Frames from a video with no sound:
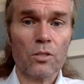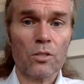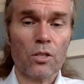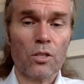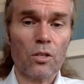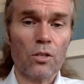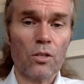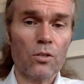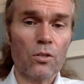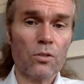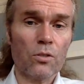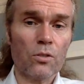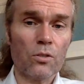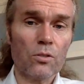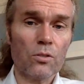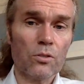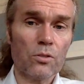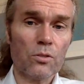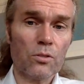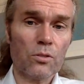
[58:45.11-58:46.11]
So,
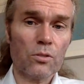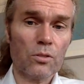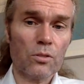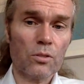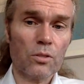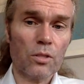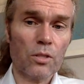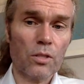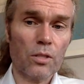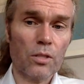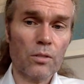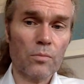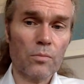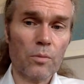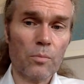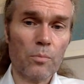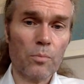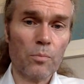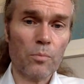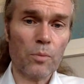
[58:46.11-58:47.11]

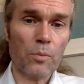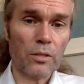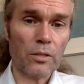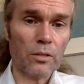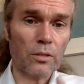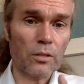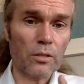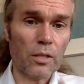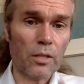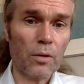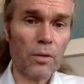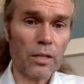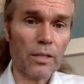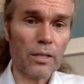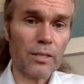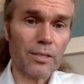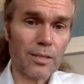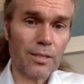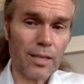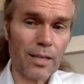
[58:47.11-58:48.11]
but
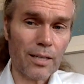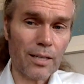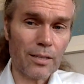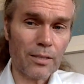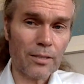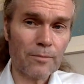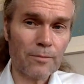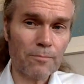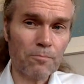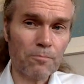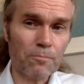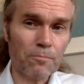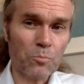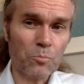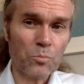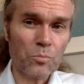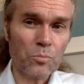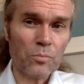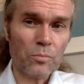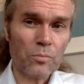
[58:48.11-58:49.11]
Kabbalah is not,
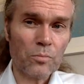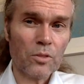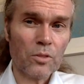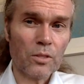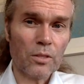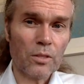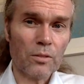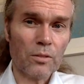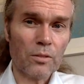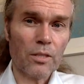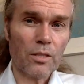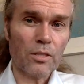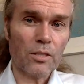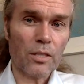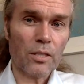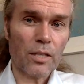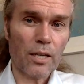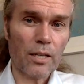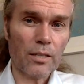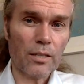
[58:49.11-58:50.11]

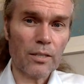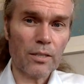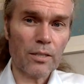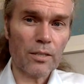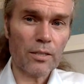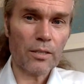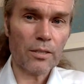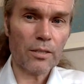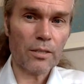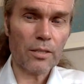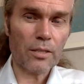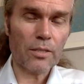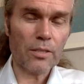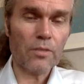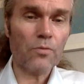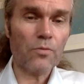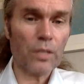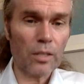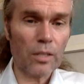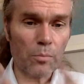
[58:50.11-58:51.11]
it's
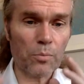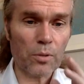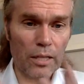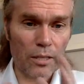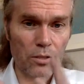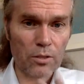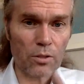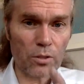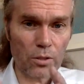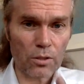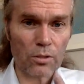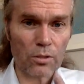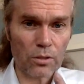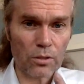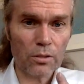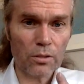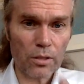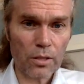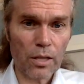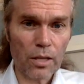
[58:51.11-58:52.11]
a very practical
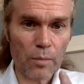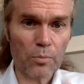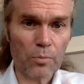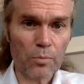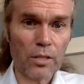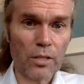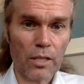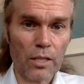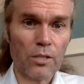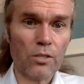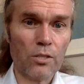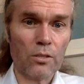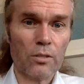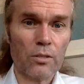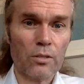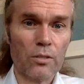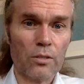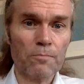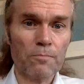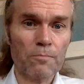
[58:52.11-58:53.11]
application.
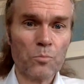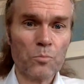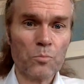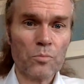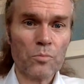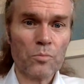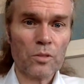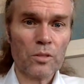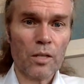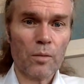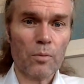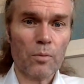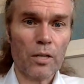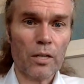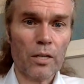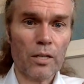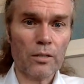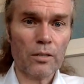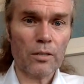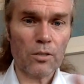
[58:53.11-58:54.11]

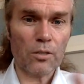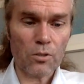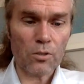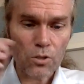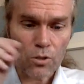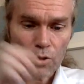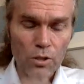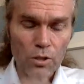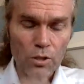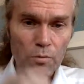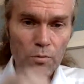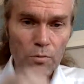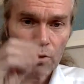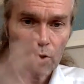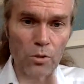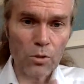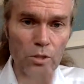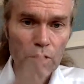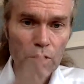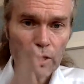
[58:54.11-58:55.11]
Kabbalah, if
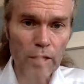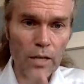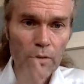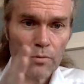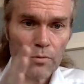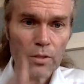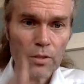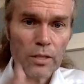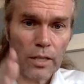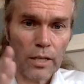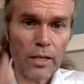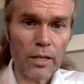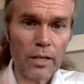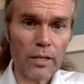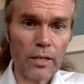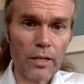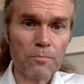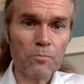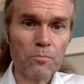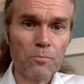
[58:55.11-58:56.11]
you use it every
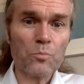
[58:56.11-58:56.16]
day,